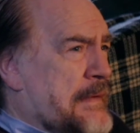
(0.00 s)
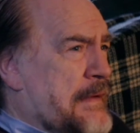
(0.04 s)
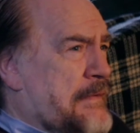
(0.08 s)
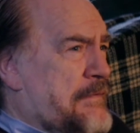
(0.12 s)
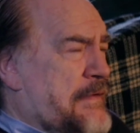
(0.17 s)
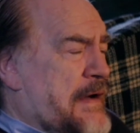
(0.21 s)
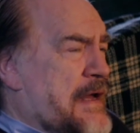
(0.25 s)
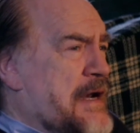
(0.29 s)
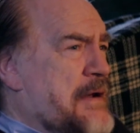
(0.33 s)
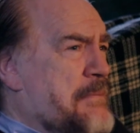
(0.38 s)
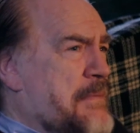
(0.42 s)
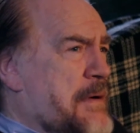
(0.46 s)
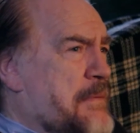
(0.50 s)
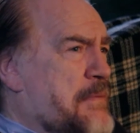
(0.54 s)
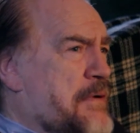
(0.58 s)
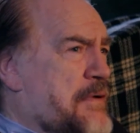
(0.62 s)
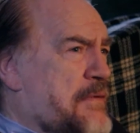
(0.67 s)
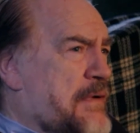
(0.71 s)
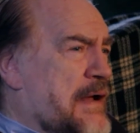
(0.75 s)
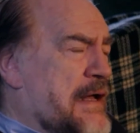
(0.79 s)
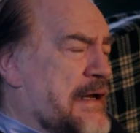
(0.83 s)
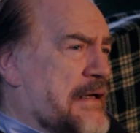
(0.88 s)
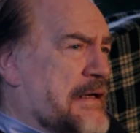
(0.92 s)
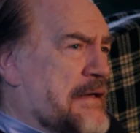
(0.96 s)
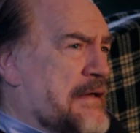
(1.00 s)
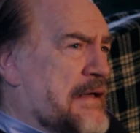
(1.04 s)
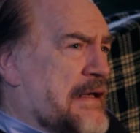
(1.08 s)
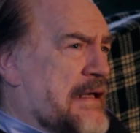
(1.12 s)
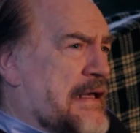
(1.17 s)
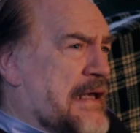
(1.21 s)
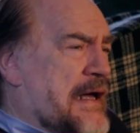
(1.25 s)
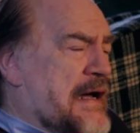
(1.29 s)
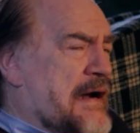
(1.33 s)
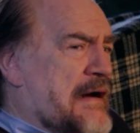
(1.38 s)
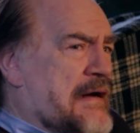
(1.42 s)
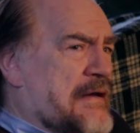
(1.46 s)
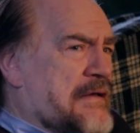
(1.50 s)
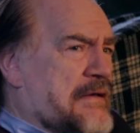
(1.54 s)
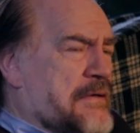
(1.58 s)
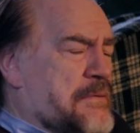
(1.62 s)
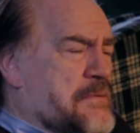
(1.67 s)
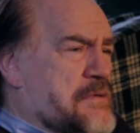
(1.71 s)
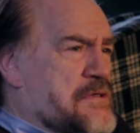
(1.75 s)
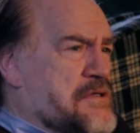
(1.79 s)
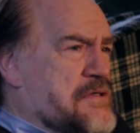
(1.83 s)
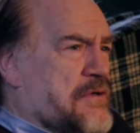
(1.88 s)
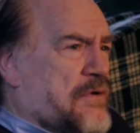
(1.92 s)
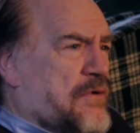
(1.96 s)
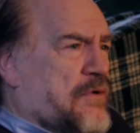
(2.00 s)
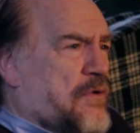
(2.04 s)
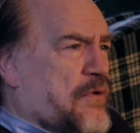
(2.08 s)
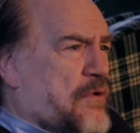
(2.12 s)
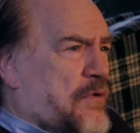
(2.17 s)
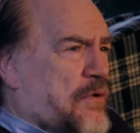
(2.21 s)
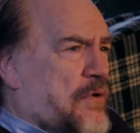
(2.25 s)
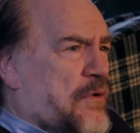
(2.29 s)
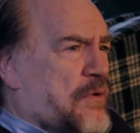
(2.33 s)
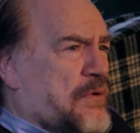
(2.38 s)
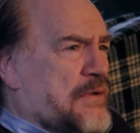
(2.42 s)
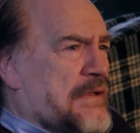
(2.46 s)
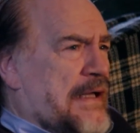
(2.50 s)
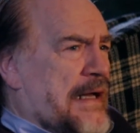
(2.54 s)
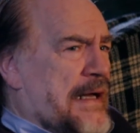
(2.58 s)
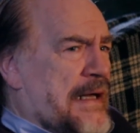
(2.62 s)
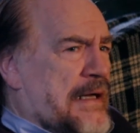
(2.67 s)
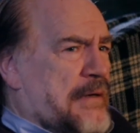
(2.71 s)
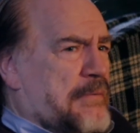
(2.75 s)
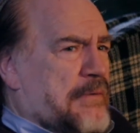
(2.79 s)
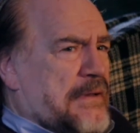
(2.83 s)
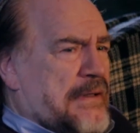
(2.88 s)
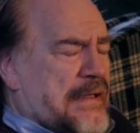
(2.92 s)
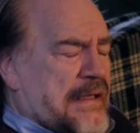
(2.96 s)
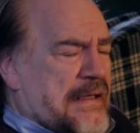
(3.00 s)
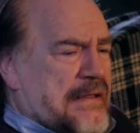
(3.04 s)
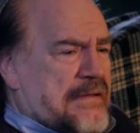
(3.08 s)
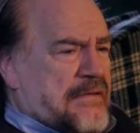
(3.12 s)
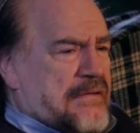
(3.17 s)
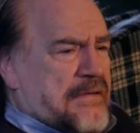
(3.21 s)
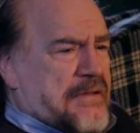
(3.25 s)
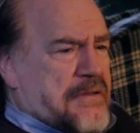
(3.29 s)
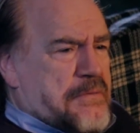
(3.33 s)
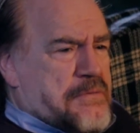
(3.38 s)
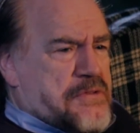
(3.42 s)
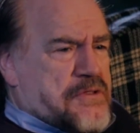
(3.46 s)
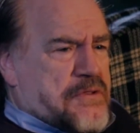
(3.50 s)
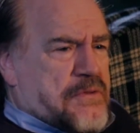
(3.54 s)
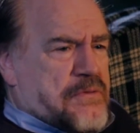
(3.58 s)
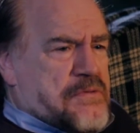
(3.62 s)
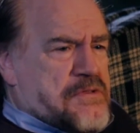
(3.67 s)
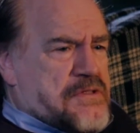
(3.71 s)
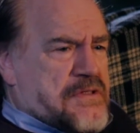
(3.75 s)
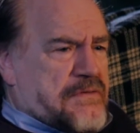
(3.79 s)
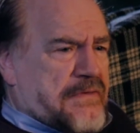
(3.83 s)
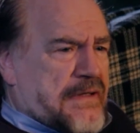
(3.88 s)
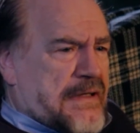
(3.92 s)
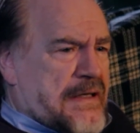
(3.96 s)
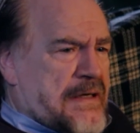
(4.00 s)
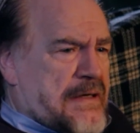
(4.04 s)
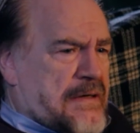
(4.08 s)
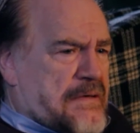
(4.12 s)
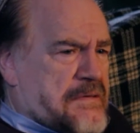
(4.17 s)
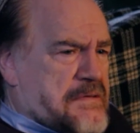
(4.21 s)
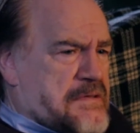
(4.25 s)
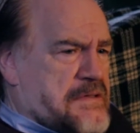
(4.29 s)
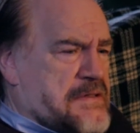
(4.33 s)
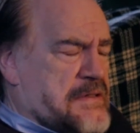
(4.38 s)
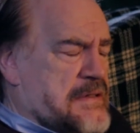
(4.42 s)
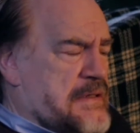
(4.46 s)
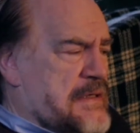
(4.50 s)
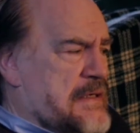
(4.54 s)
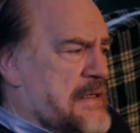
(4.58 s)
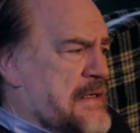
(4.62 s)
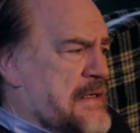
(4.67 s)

if I remember rightly, the character was not called Hannibal Lecter. He was called something else.